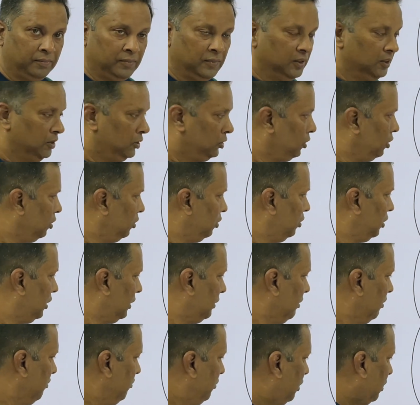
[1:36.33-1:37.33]
So
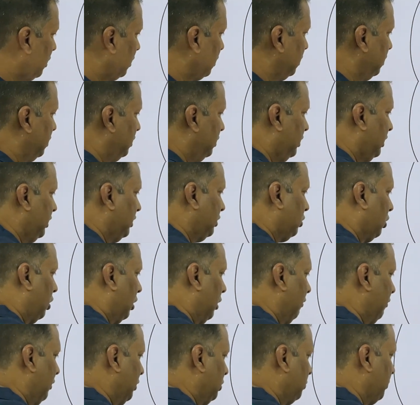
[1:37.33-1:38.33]
remember, this
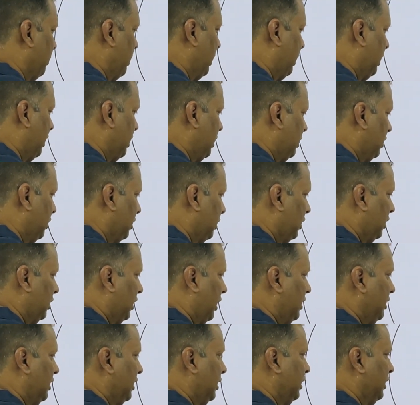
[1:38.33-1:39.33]
always make a
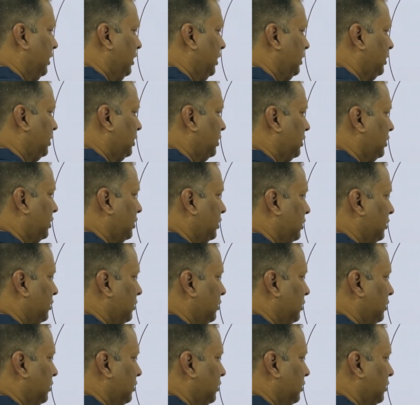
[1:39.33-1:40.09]
90 degrees.